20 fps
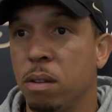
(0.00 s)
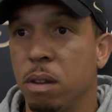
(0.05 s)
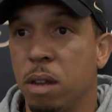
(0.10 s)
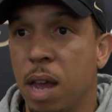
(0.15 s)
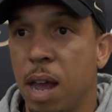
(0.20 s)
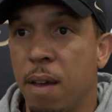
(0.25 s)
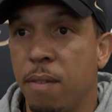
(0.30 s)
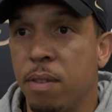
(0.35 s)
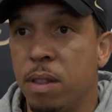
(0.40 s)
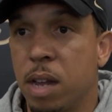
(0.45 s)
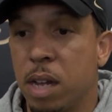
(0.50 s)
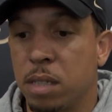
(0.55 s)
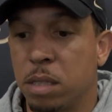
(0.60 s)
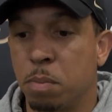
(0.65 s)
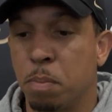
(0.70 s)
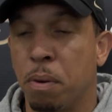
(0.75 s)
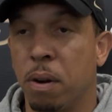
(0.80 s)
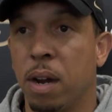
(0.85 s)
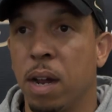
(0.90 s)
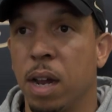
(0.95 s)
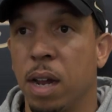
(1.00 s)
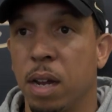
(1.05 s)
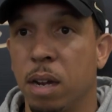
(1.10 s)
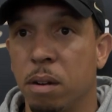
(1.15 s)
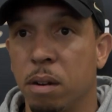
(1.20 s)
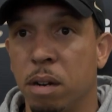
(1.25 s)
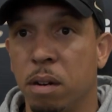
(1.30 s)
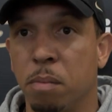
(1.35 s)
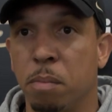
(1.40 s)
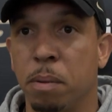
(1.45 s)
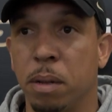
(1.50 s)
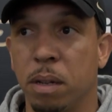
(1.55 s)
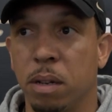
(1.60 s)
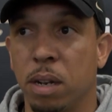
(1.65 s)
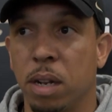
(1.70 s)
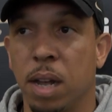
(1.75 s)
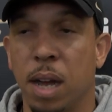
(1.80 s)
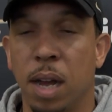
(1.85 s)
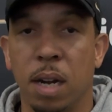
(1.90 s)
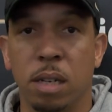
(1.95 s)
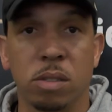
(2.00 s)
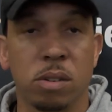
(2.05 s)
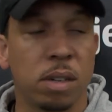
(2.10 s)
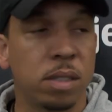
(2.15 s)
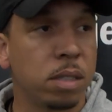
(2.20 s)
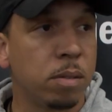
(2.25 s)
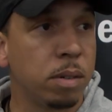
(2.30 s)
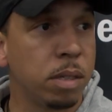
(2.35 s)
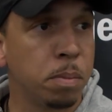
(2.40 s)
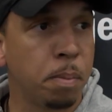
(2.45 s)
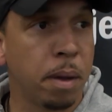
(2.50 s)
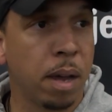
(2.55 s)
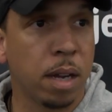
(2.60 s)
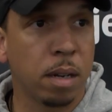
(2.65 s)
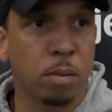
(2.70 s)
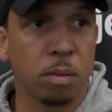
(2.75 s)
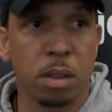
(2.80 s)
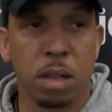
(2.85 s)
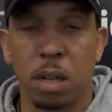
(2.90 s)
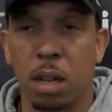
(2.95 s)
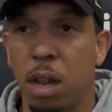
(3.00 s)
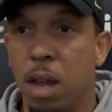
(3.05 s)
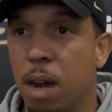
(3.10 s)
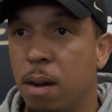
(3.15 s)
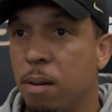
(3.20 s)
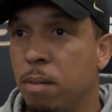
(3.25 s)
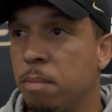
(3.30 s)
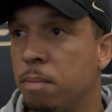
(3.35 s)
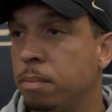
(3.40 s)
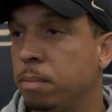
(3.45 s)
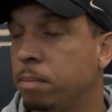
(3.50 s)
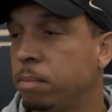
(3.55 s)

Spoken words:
having that spring, it'll build a lot of trust and respect within the locker room.